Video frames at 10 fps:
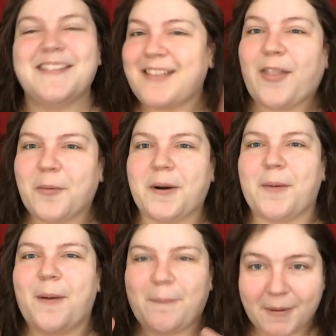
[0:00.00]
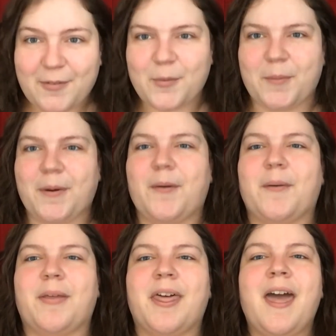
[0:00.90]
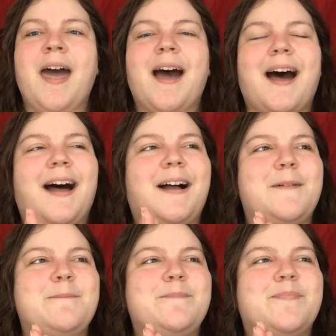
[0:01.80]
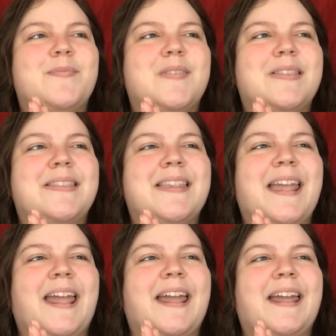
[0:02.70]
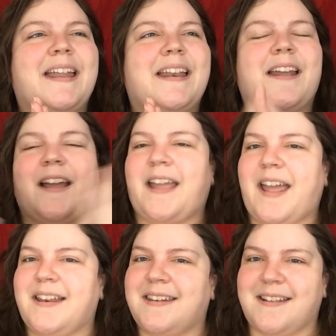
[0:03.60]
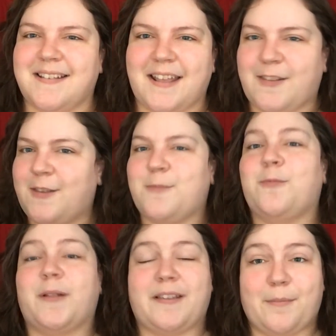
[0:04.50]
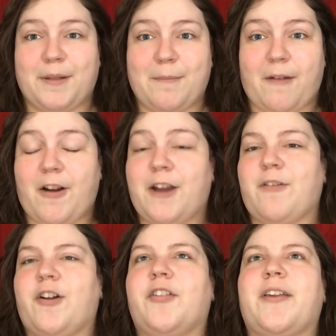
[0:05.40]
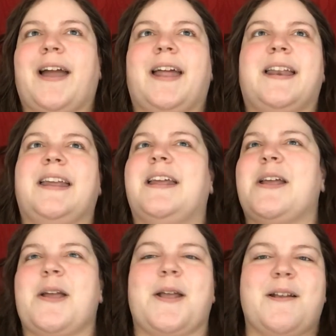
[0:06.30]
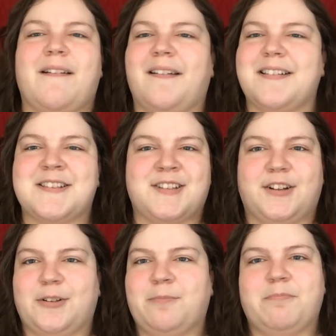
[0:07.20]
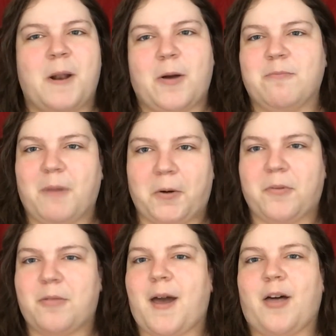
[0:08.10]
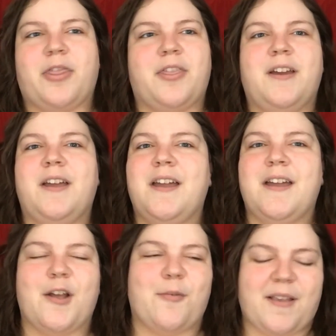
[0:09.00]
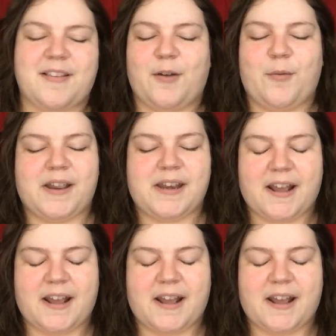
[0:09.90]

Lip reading: It's not the word I want, but it's the word we're going with. And again, it's once again played by Ryan Reynolds, and still, you know, Merc with the Mouth, amazing at what he